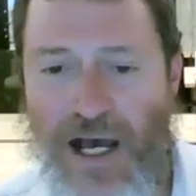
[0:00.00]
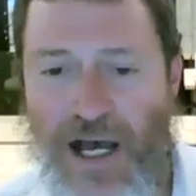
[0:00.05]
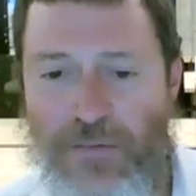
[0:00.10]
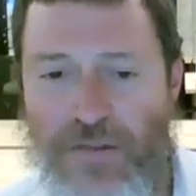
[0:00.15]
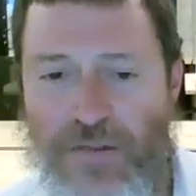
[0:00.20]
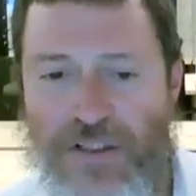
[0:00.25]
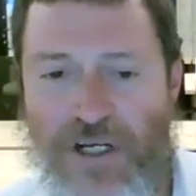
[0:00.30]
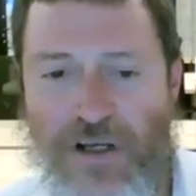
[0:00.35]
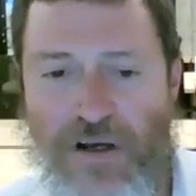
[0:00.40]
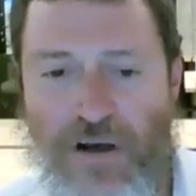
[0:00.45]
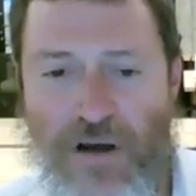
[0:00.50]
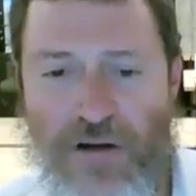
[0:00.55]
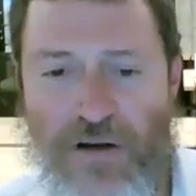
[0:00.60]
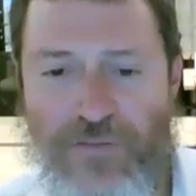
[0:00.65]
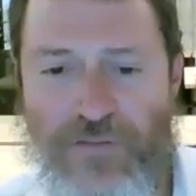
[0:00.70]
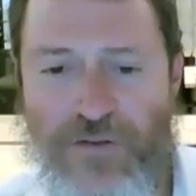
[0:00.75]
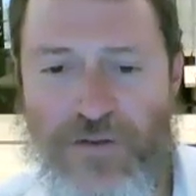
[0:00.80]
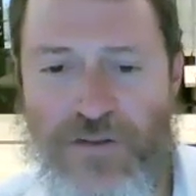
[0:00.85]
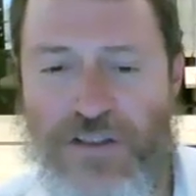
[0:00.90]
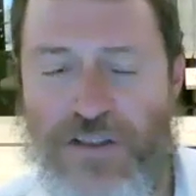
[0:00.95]
Am
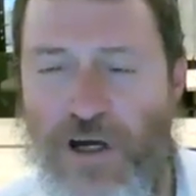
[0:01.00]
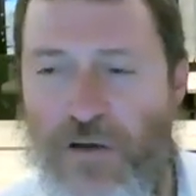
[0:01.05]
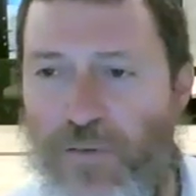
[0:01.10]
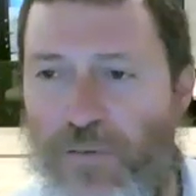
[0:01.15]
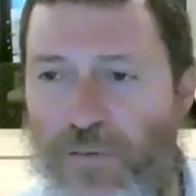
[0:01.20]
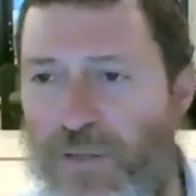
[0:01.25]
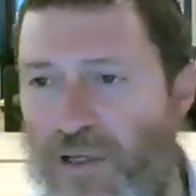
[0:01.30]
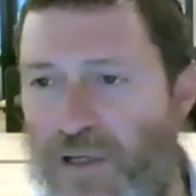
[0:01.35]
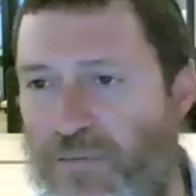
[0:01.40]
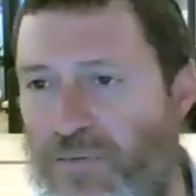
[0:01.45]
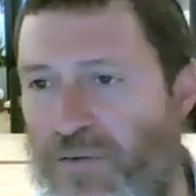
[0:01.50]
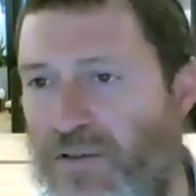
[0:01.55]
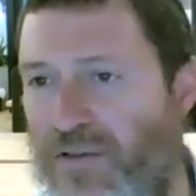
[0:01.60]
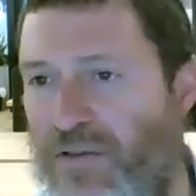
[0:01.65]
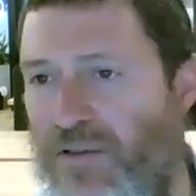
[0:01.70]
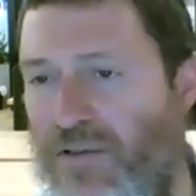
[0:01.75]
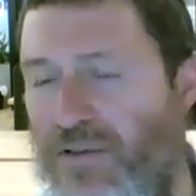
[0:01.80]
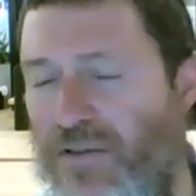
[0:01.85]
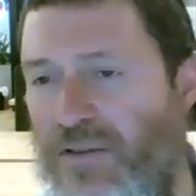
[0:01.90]
if you stubborn people.